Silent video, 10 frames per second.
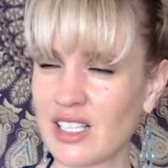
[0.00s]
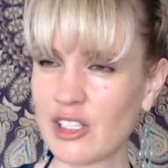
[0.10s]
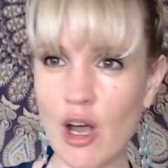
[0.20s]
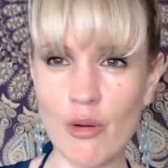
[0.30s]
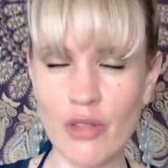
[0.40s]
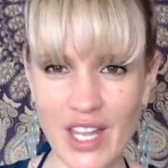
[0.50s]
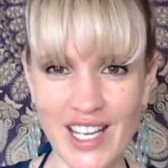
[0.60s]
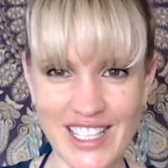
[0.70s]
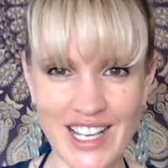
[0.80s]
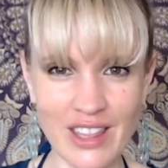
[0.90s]

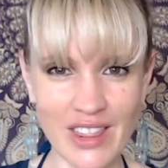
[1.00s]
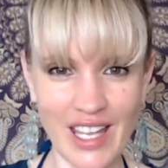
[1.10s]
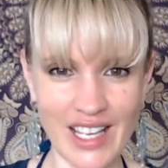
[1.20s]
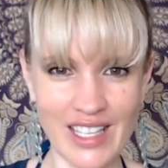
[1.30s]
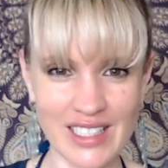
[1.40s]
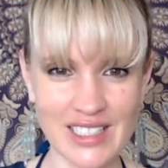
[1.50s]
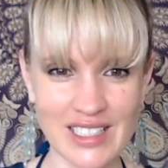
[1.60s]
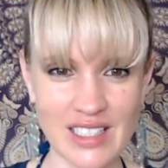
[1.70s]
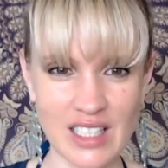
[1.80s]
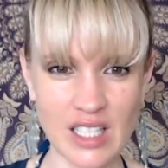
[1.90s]
nothing, nothing.
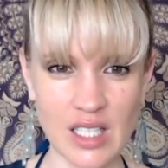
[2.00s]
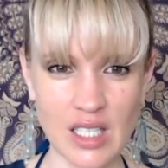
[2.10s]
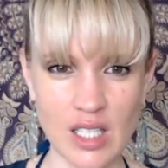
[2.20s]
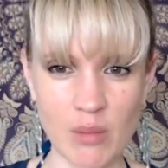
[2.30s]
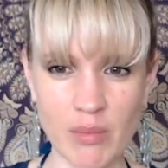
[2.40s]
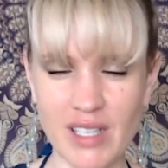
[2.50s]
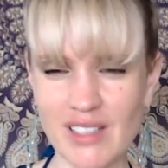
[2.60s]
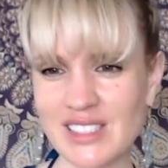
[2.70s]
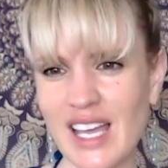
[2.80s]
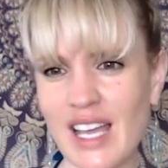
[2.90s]
But you
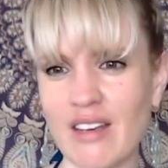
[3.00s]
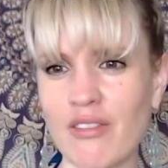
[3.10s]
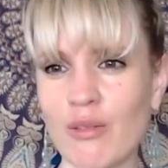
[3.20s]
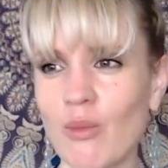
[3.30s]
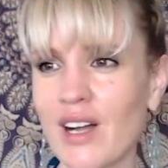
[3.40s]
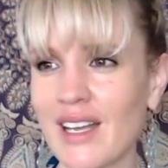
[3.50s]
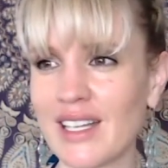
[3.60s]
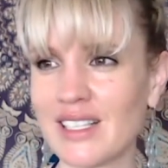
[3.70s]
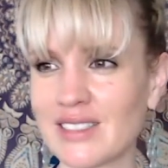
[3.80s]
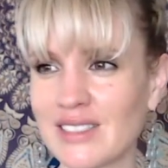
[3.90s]
can say it in different
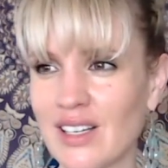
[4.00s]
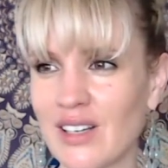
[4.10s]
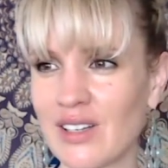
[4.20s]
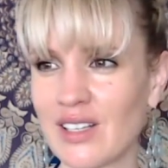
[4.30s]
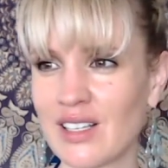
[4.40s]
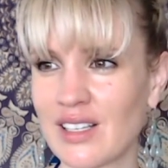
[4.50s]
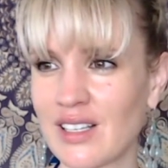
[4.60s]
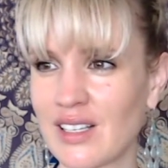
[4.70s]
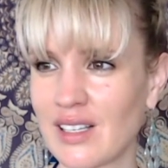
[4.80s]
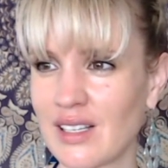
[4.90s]
ways, so
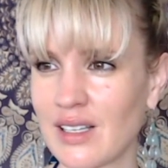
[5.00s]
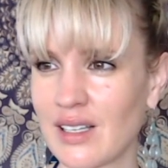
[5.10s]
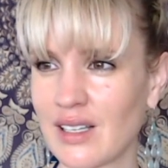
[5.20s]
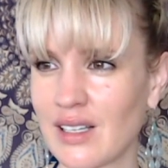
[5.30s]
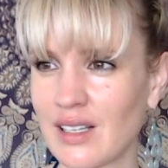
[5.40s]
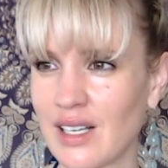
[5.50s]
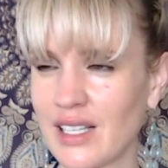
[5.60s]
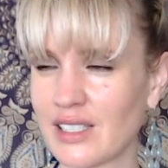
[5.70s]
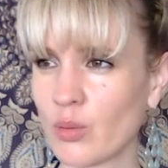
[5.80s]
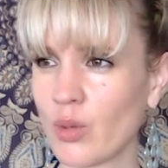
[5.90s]
like
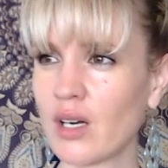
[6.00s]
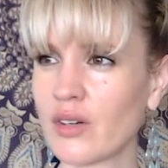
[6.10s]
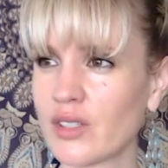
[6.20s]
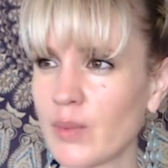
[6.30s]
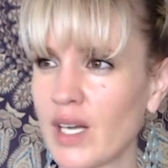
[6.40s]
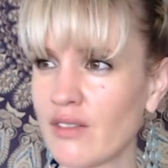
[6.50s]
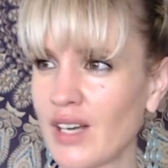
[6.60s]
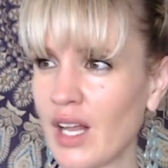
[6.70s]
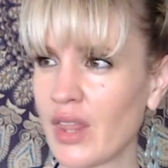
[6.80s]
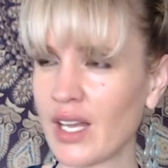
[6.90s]
this world is made of
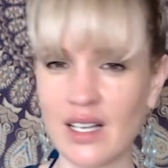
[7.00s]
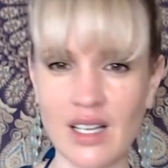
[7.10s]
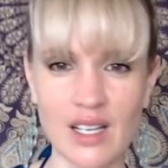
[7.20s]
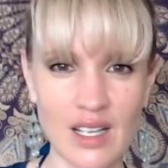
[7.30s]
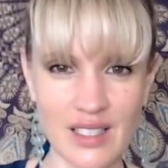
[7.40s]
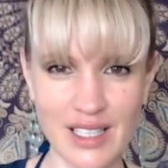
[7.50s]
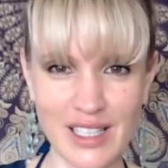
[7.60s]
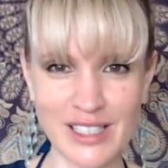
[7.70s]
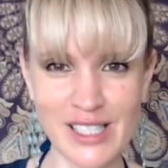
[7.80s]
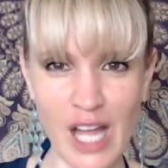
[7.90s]
nothing, and then
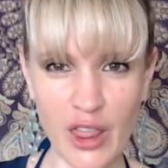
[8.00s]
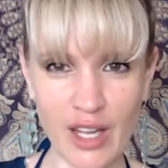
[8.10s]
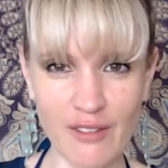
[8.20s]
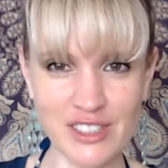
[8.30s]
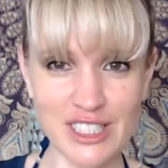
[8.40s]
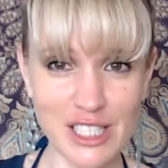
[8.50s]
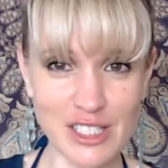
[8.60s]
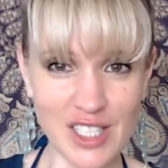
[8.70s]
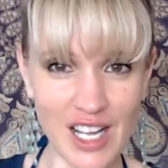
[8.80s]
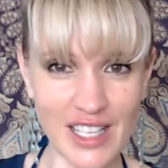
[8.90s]
there's nothing for dinner
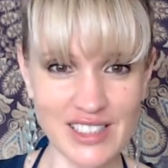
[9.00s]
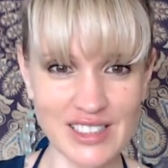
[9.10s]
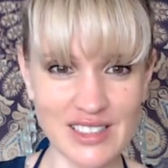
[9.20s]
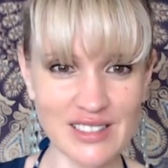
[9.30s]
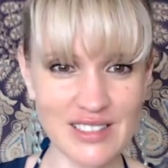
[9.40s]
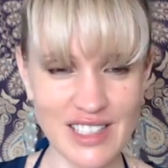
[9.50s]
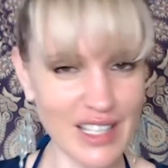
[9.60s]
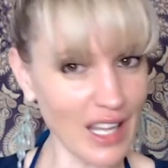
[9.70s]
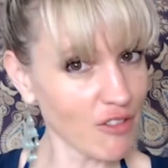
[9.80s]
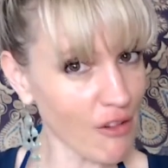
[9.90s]
tonight.
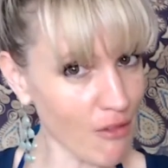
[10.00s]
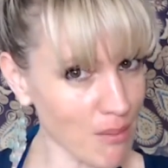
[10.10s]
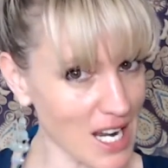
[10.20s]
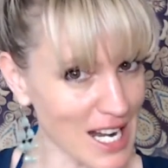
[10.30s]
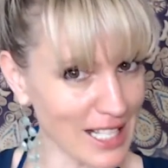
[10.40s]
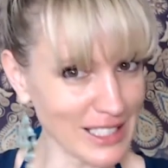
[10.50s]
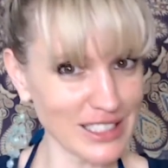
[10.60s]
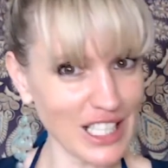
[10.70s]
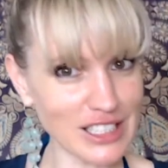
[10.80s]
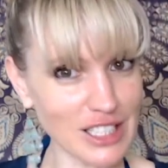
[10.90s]
They have different meanings.
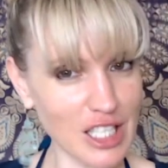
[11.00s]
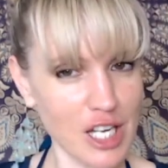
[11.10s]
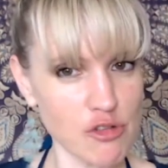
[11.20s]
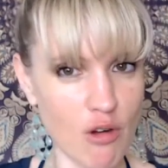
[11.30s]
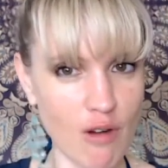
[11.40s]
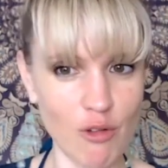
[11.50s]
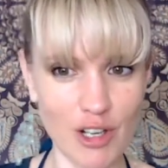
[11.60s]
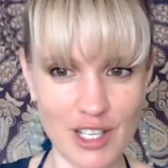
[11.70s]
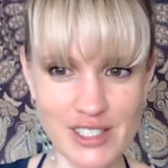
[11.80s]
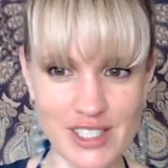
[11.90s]
That's the nature of
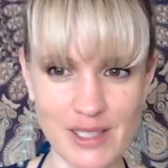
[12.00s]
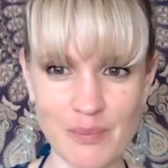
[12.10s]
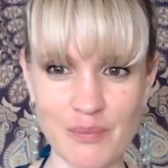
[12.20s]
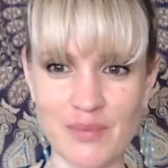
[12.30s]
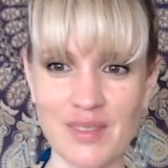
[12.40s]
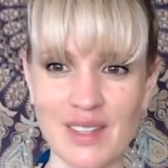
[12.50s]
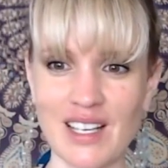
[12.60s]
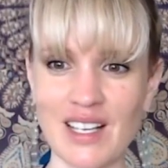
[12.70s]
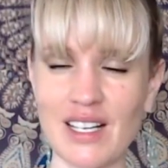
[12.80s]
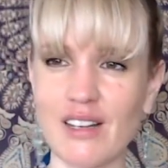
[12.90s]
words.
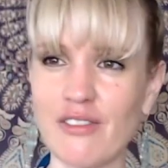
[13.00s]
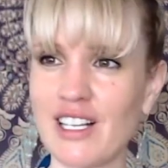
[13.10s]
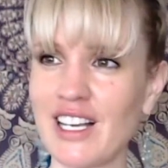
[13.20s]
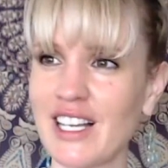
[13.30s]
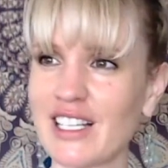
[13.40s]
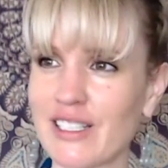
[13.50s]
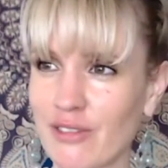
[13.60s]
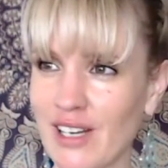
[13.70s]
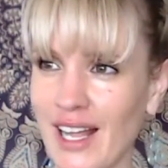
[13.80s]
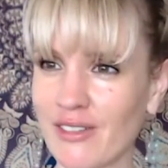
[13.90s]
I love it, learning
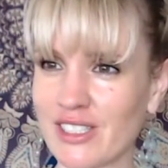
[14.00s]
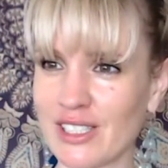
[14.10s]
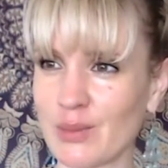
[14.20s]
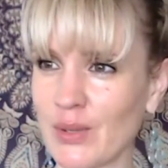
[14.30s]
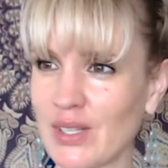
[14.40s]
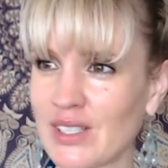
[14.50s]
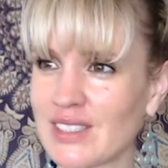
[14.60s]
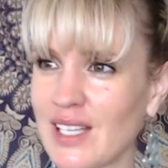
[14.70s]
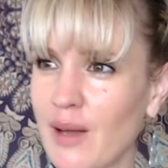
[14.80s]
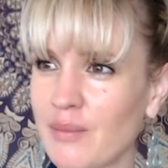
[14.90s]
different languages, because